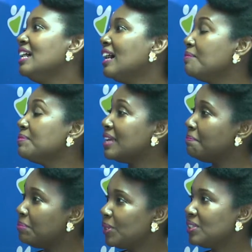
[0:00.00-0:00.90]
comes and
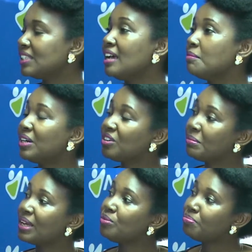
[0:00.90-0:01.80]
builds. But
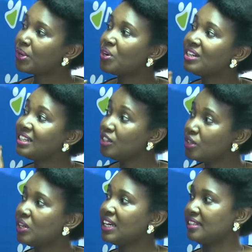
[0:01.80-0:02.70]
remember, you borrowed in
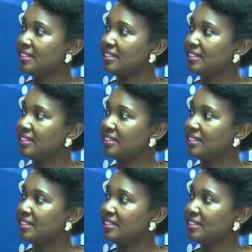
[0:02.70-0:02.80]
dollars.